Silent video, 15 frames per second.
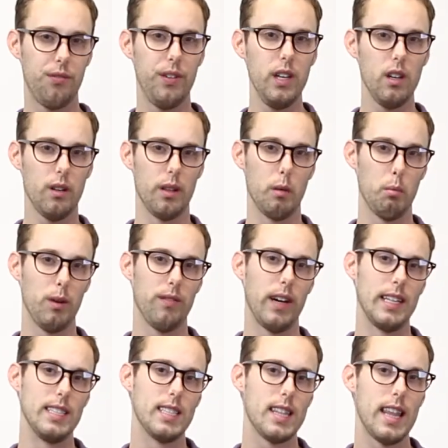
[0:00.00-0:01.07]
a field that
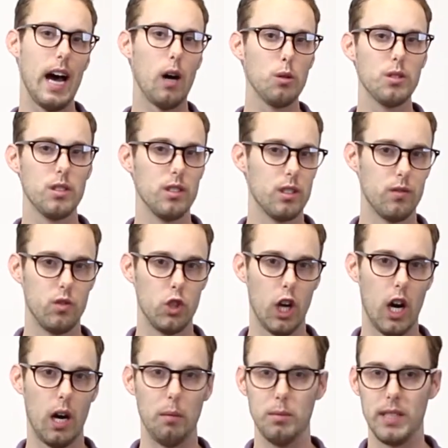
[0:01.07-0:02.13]
provides thousands of
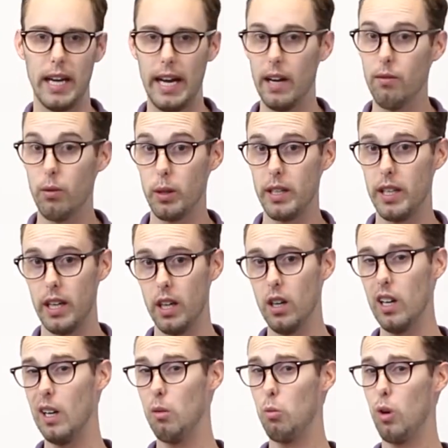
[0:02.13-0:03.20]
jobs every
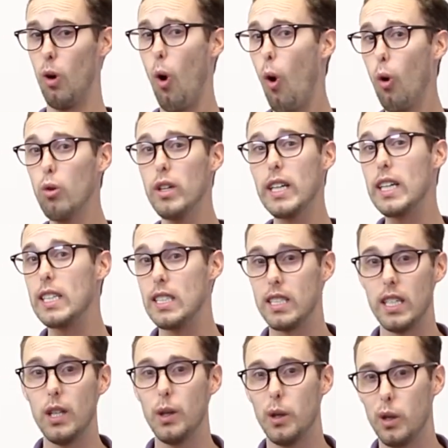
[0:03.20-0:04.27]
year and will only
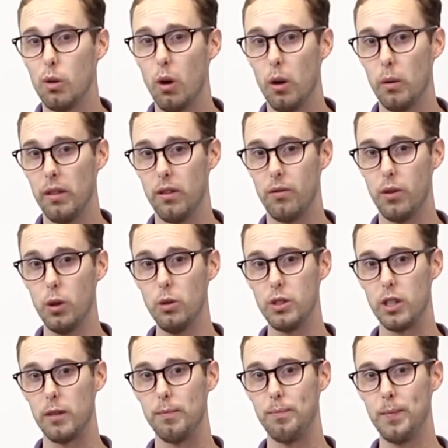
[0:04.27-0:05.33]
continue to grow in the
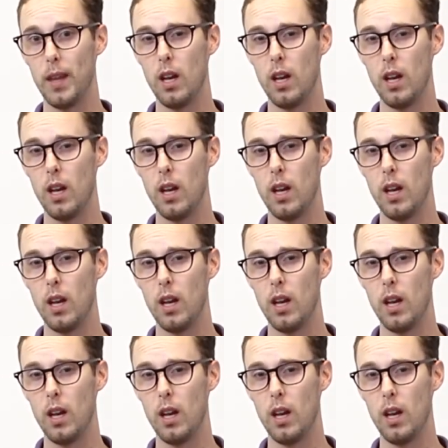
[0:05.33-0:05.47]
future.